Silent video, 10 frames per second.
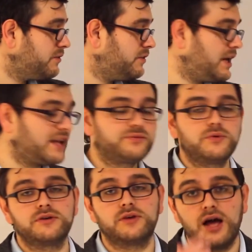The next
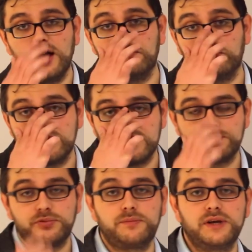one, which
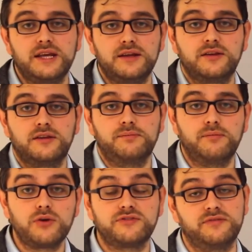is probably the
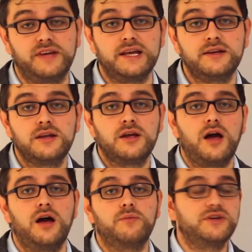most severe,
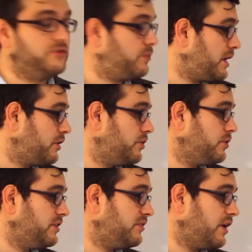which is when
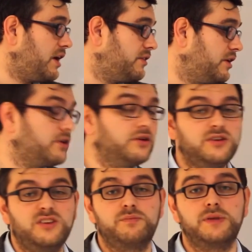Google decide that
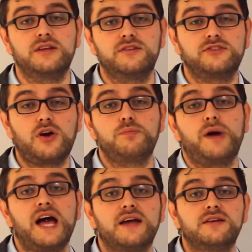you've been so
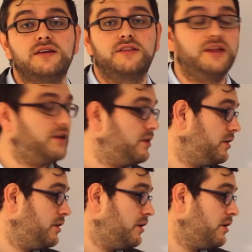bad that
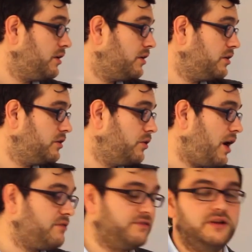you
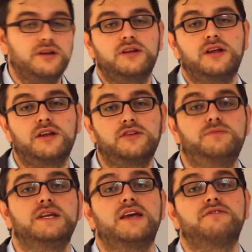have
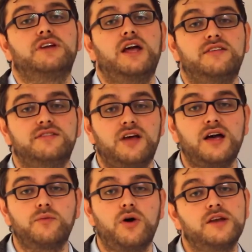to be given a
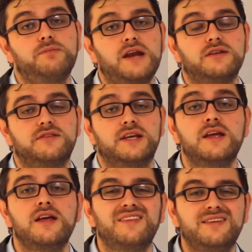site-wide penalty.
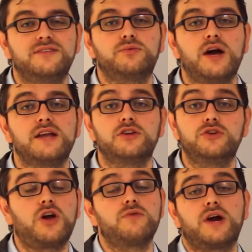This is when
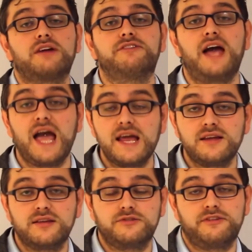you don't rank for
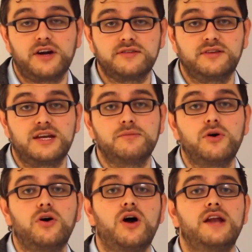any phrases
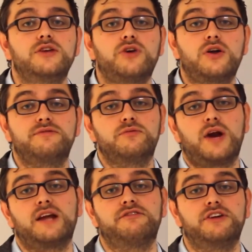anymore, and you don't even
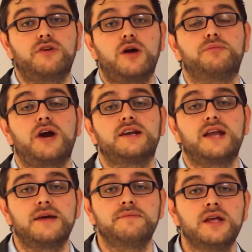rank for your own brand
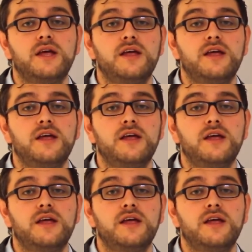name.